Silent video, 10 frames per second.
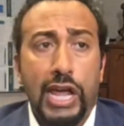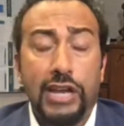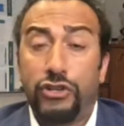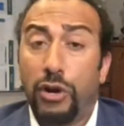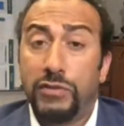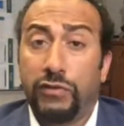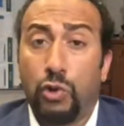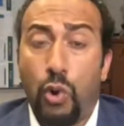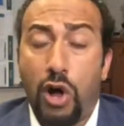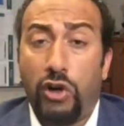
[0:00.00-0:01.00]
In terms of
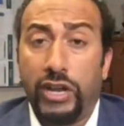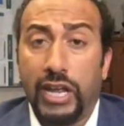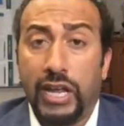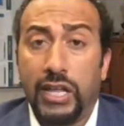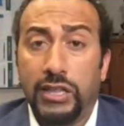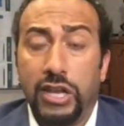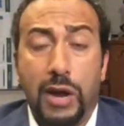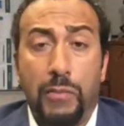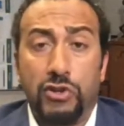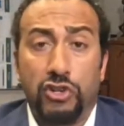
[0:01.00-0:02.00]
quality, the
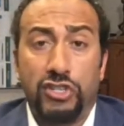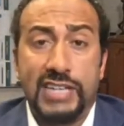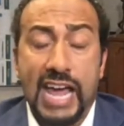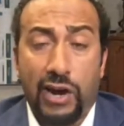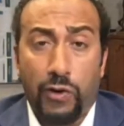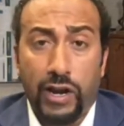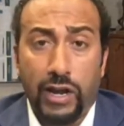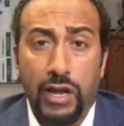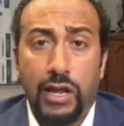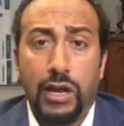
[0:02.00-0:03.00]
numbers are staggering.
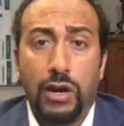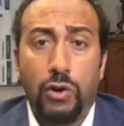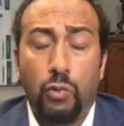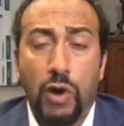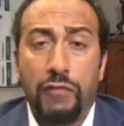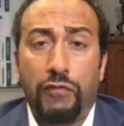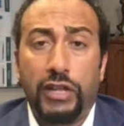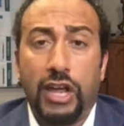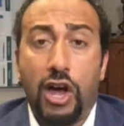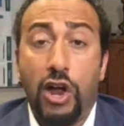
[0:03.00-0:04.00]

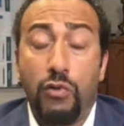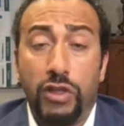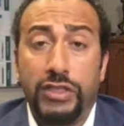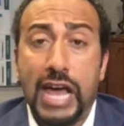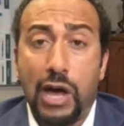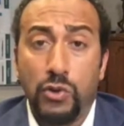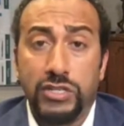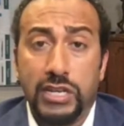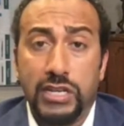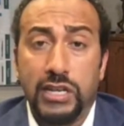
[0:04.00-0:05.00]
Roughly
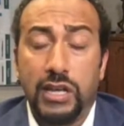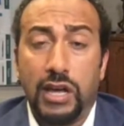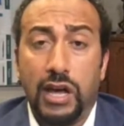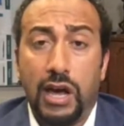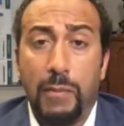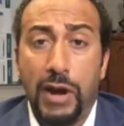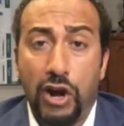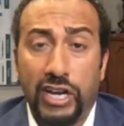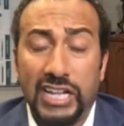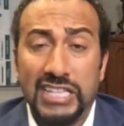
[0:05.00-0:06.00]
100,000
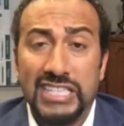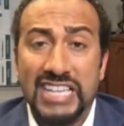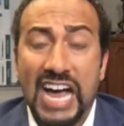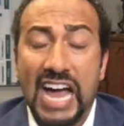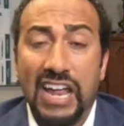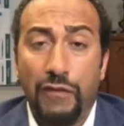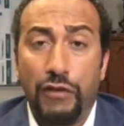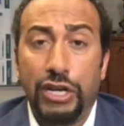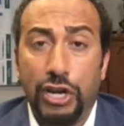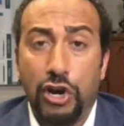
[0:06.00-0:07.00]
Americans die
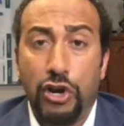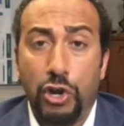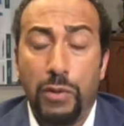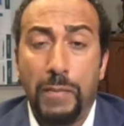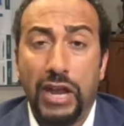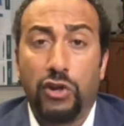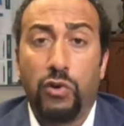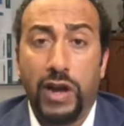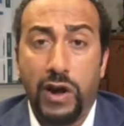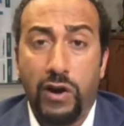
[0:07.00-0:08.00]
every year due to
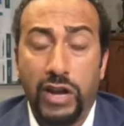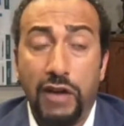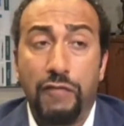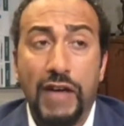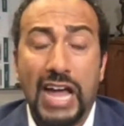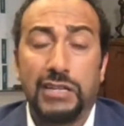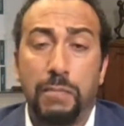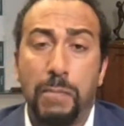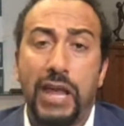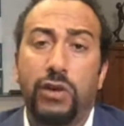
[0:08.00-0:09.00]
medical error. In fact,
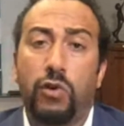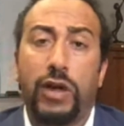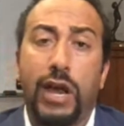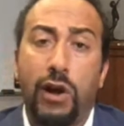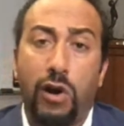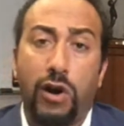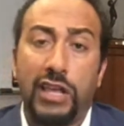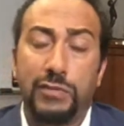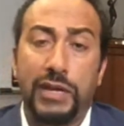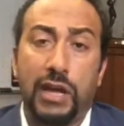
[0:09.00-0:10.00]
medical error
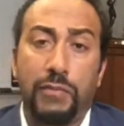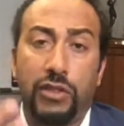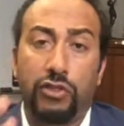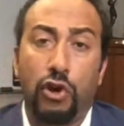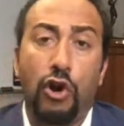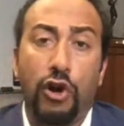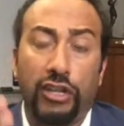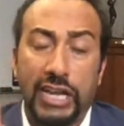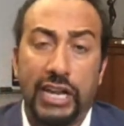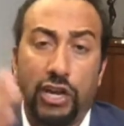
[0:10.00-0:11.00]
has become the third
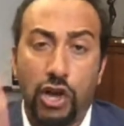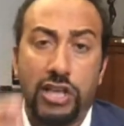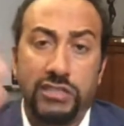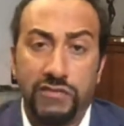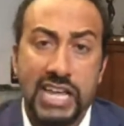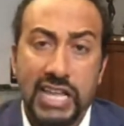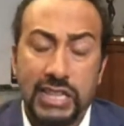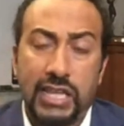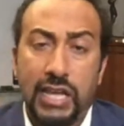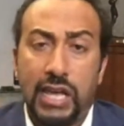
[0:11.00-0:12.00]
leading cause of
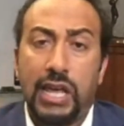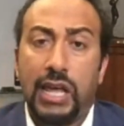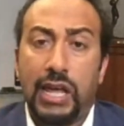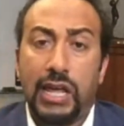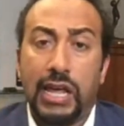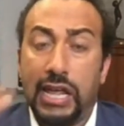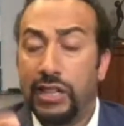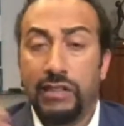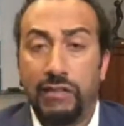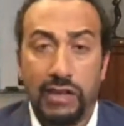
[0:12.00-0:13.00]
death
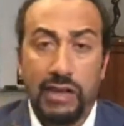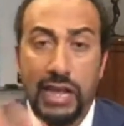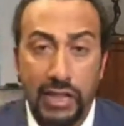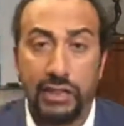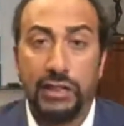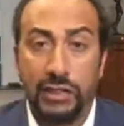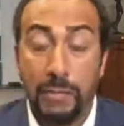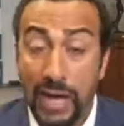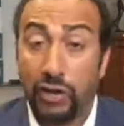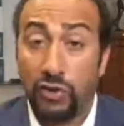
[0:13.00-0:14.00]
in in
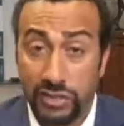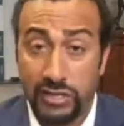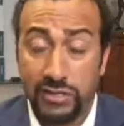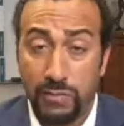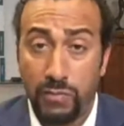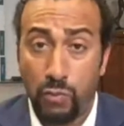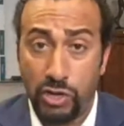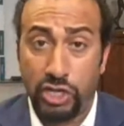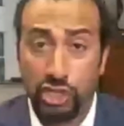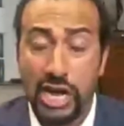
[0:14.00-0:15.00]
the medical system,
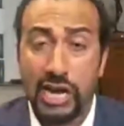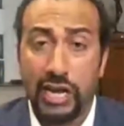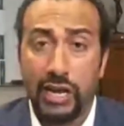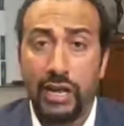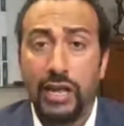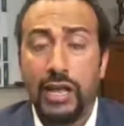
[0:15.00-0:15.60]
which is shocking.